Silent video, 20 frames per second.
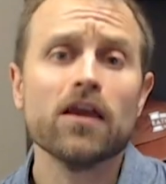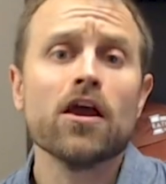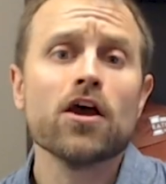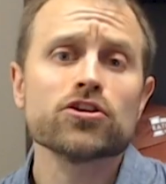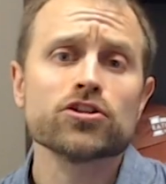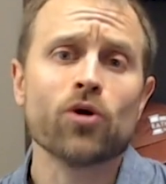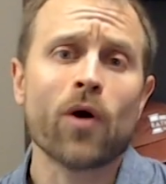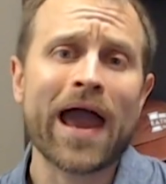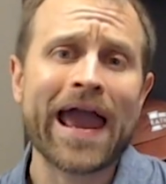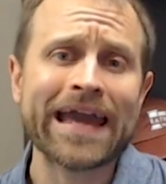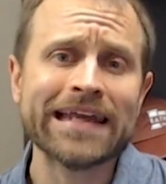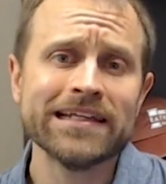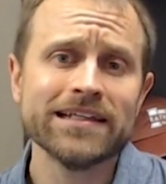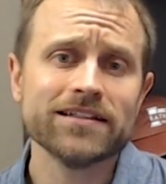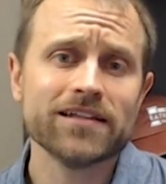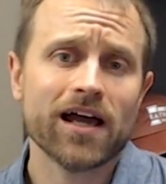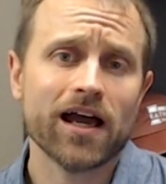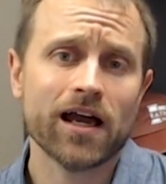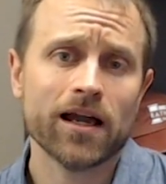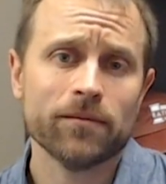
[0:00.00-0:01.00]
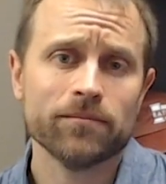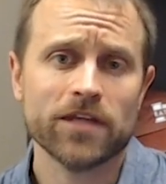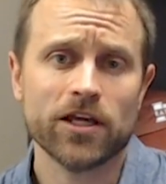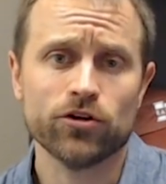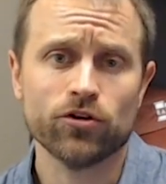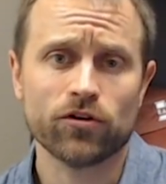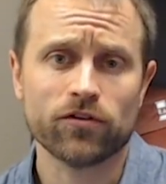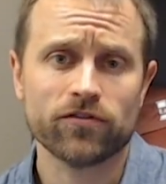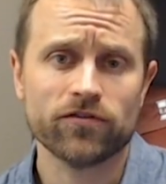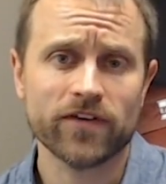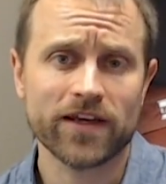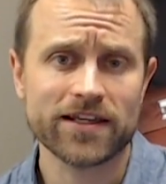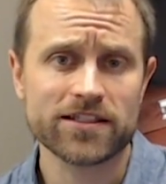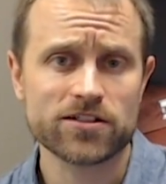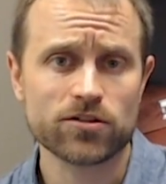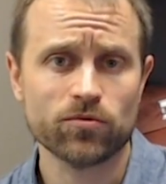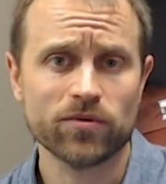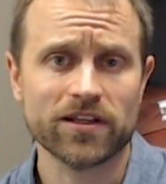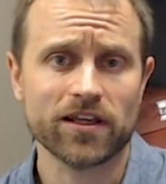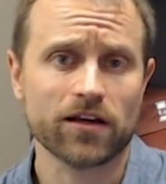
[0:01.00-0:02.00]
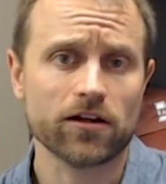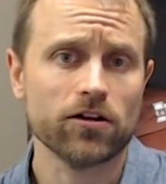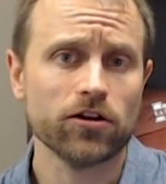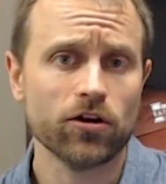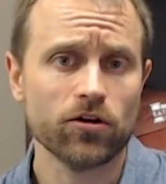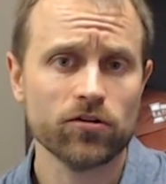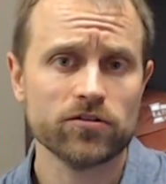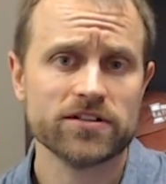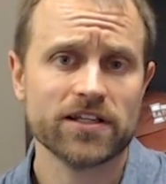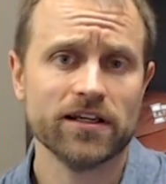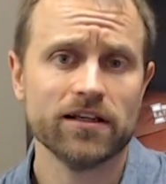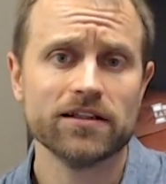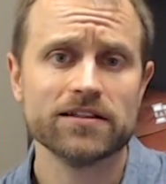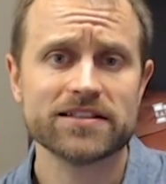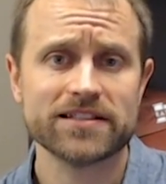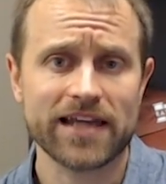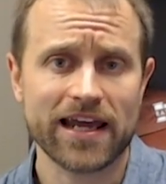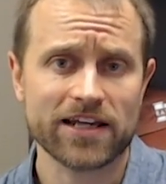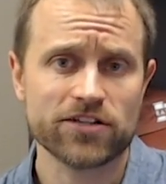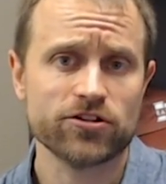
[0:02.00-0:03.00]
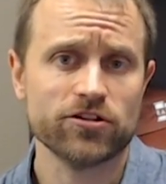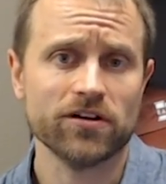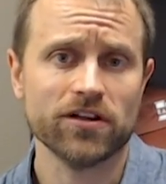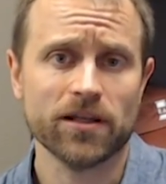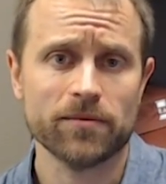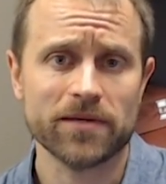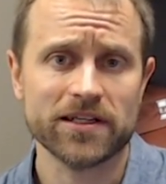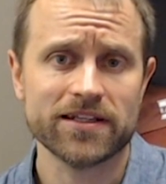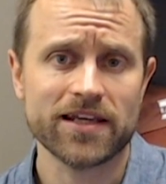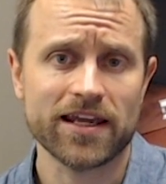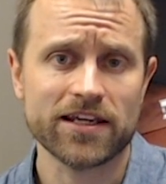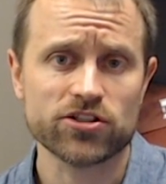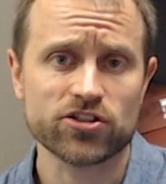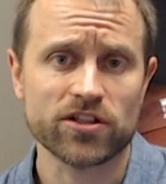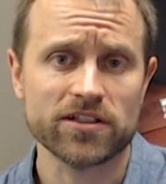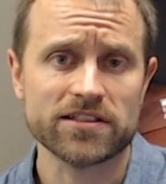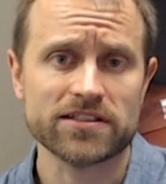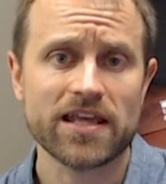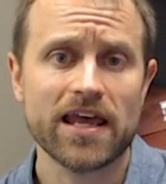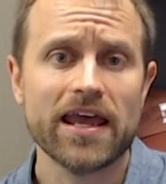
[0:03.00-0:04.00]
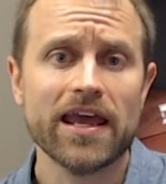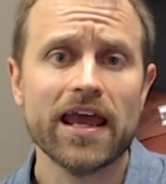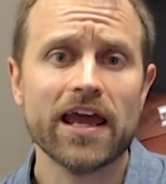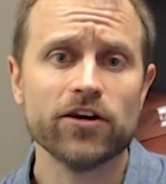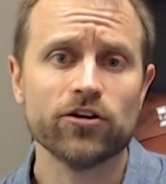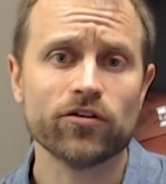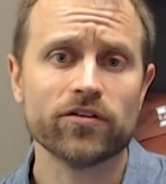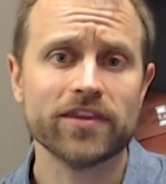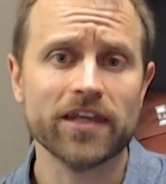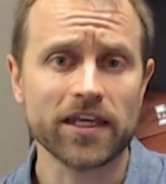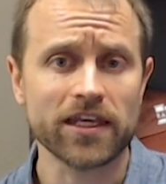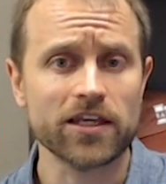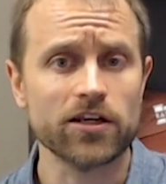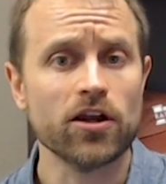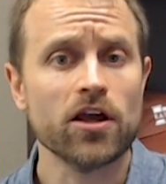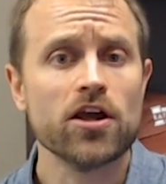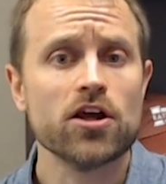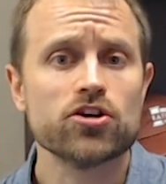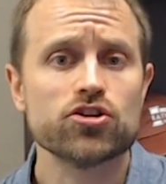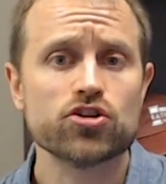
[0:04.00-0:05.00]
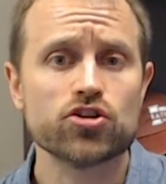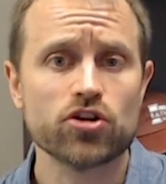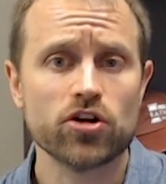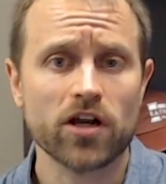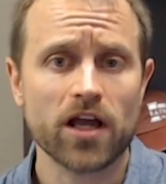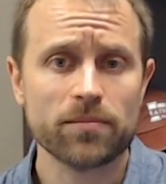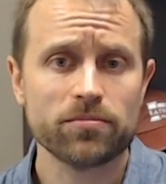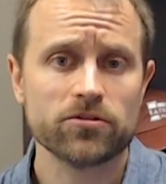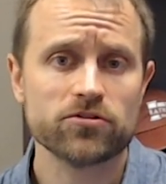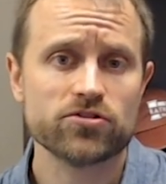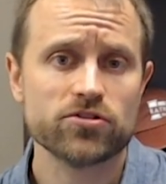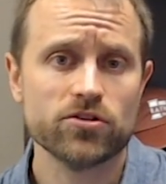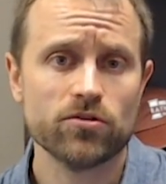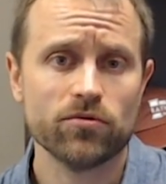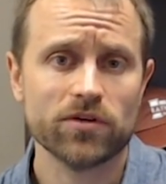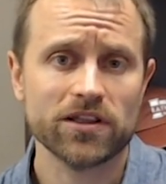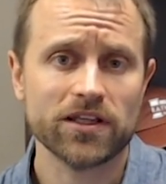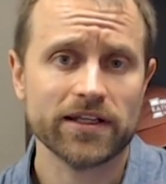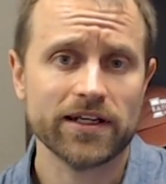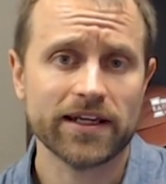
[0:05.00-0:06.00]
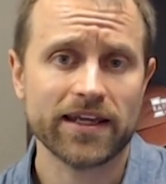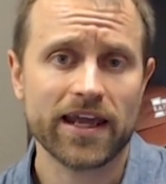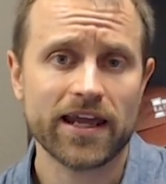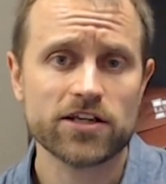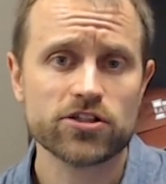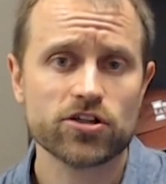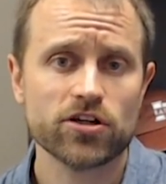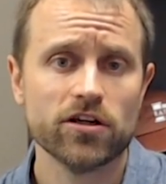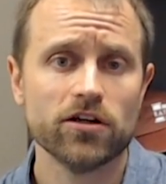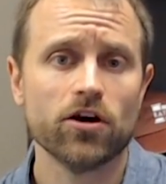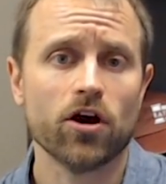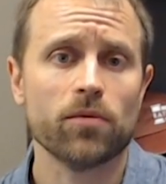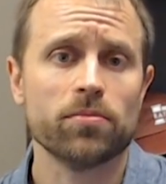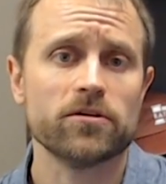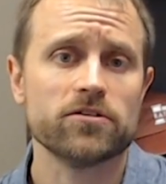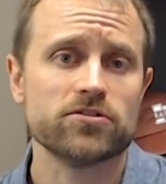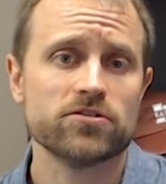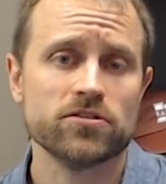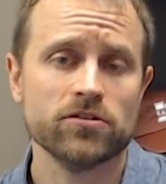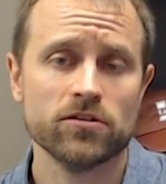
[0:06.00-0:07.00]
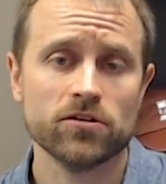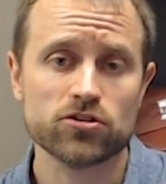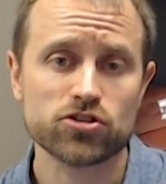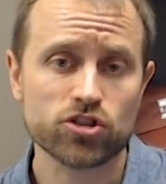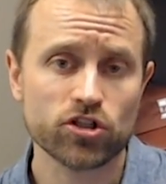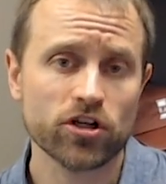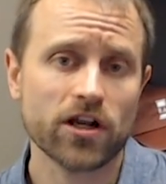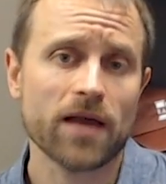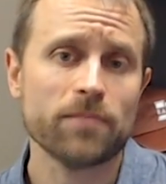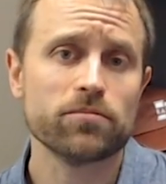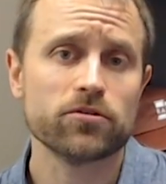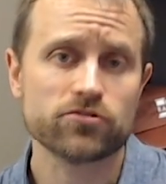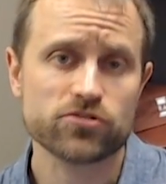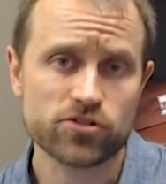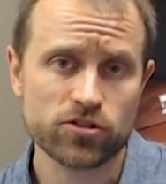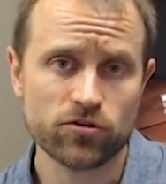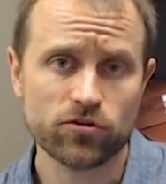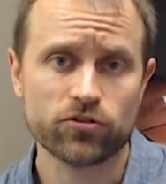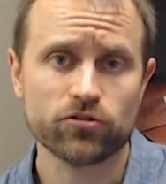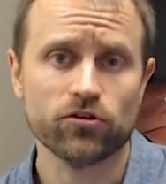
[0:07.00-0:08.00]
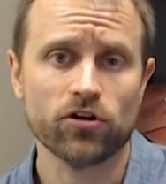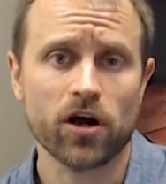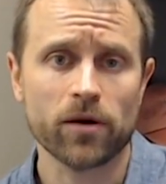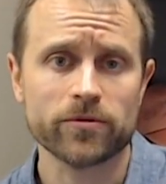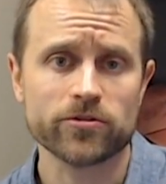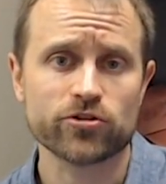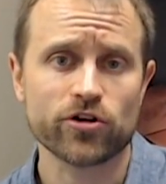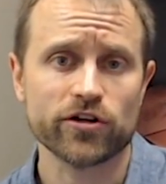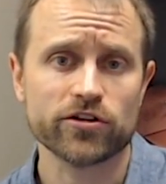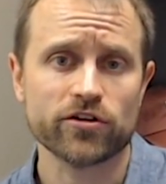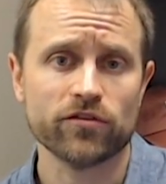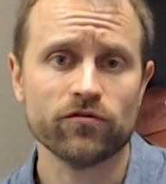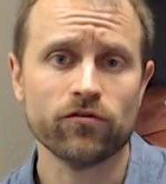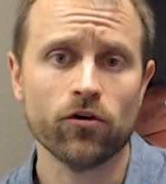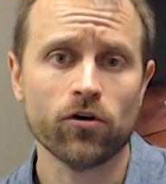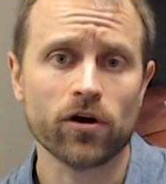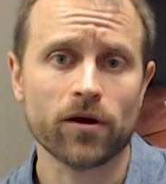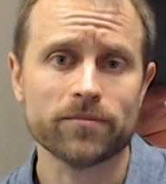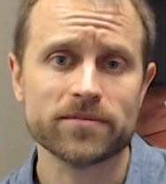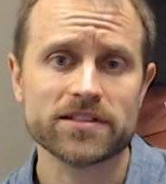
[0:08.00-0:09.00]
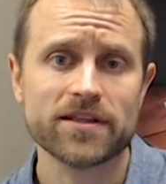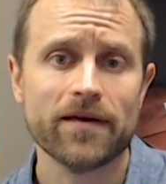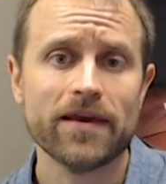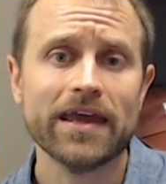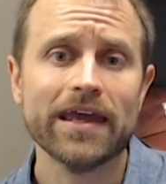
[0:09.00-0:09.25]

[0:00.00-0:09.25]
So anytime that you're faced with a closing statute of limitations and you're thinking, should I pursue with litigation or should I pursue through arbitration forums?